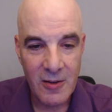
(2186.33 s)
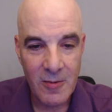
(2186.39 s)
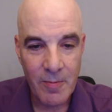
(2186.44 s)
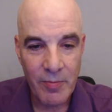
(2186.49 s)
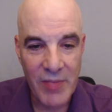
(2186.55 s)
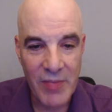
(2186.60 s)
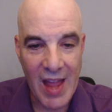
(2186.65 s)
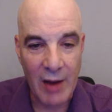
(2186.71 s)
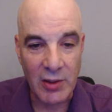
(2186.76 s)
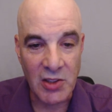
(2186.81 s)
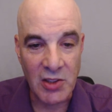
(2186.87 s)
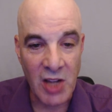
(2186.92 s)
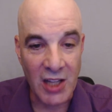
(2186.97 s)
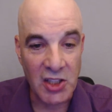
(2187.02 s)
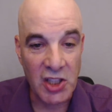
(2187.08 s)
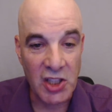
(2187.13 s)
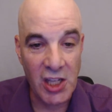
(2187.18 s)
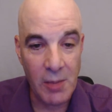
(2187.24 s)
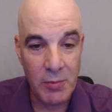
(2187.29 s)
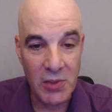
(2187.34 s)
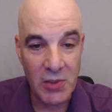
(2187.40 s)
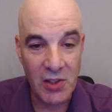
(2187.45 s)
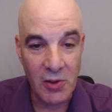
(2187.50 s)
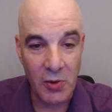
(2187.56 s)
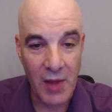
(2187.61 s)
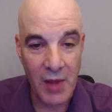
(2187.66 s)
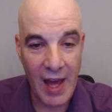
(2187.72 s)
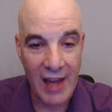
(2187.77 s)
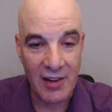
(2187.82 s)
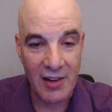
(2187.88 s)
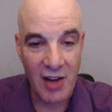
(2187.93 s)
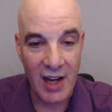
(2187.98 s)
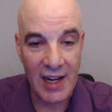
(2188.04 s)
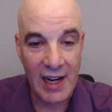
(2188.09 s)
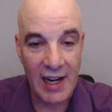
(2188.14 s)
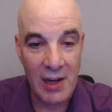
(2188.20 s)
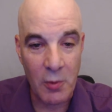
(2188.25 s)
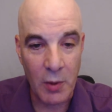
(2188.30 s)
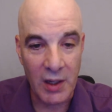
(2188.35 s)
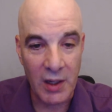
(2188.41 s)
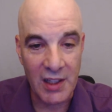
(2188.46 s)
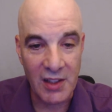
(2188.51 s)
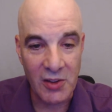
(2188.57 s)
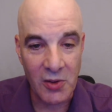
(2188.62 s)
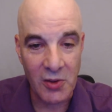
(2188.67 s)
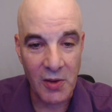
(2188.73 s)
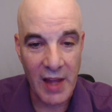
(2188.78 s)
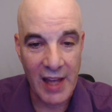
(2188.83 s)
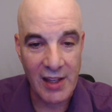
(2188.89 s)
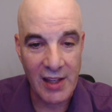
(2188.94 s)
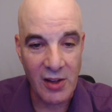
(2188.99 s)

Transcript: Now, it's not cheap to do that. Not anyone can do that.